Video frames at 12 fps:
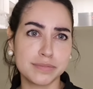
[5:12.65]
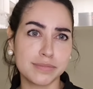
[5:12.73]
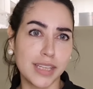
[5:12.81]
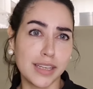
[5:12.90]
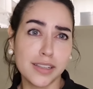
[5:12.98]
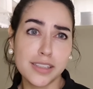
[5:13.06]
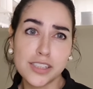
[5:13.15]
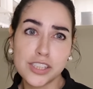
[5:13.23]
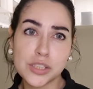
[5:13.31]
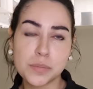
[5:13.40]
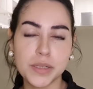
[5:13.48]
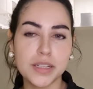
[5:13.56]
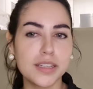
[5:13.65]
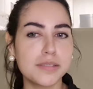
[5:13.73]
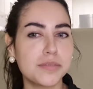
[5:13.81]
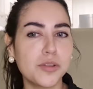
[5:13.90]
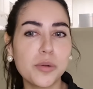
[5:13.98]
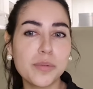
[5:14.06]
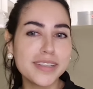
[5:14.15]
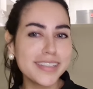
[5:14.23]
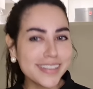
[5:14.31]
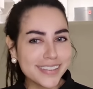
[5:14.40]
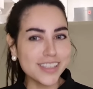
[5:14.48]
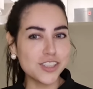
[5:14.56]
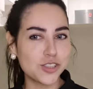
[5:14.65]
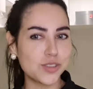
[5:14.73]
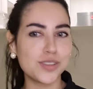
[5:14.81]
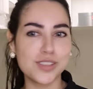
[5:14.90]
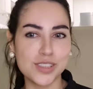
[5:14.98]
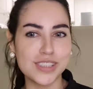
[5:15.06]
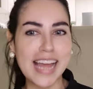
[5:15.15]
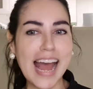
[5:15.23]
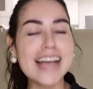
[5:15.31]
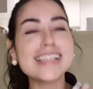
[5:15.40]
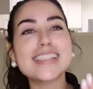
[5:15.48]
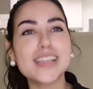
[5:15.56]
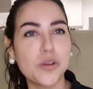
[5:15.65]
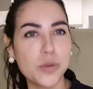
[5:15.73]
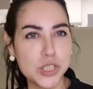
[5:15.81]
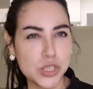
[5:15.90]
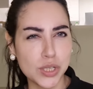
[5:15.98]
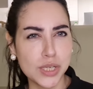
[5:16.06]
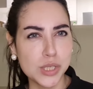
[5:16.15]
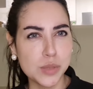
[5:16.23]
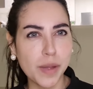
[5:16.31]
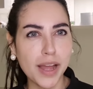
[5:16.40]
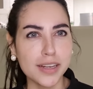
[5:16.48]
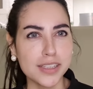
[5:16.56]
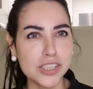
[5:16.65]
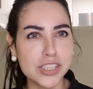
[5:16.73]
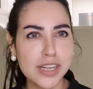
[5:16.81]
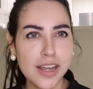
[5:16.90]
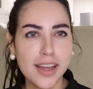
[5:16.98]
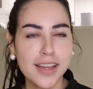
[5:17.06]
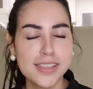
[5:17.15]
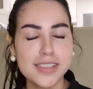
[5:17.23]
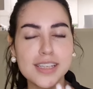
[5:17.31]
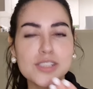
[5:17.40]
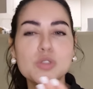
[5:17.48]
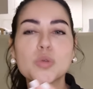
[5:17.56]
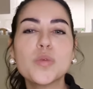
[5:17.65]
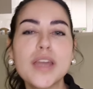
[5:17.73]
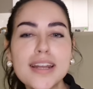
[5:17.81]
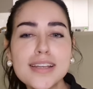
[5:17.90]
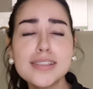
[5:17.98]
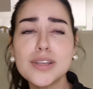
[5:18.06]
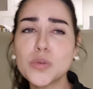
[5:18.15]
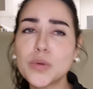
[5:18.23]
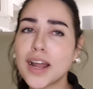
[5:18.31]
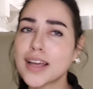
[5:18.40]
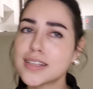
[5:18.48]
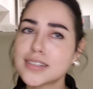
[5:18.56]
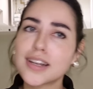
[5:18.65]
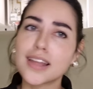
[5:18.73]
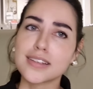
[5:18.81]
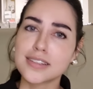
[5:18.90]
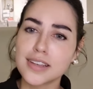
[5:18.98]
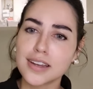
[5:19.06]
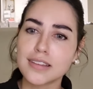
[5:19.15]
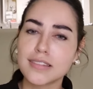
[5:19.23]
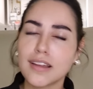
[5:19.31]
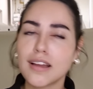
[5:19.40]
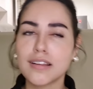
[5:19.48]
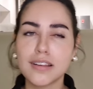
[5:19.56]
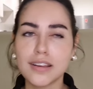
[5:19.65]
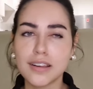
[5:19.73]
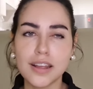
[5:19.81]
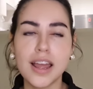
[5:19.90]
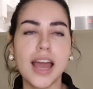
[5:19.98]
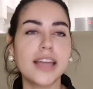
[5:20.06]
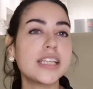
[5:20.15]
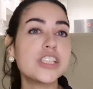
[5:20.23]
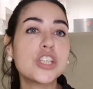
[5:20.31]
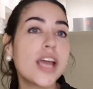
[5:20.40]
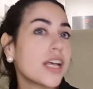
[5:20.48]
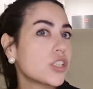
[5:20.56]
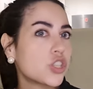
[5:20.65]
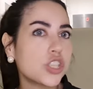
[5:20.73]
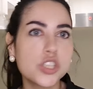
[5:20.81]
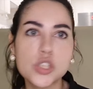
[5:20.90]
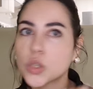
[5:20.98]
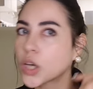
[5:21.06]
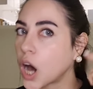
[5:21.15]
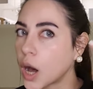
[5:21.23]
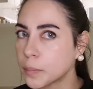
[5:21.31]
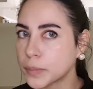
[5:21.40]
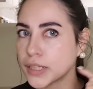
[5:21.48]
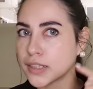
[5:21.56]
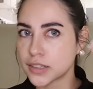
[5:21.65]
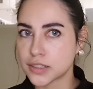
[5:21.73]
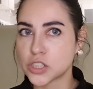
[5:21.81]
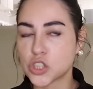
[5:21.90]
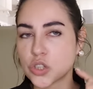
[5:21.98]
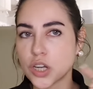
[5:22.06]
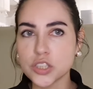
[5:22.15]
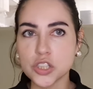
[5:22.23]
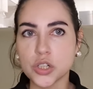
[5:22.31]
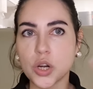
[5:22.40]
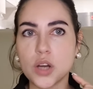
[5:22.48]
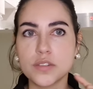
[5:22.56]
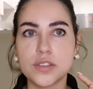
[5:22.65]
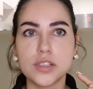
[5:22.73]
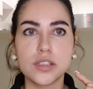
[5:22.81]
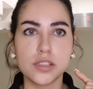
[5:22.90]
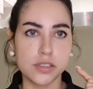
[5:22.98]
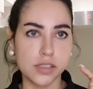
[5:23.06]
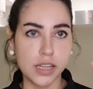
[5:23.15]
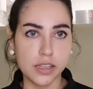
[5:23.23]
English, but it, normally they should just ask the question in Spanish. Si estuvieras en una isla desierta, and then she has just to copy the structure of the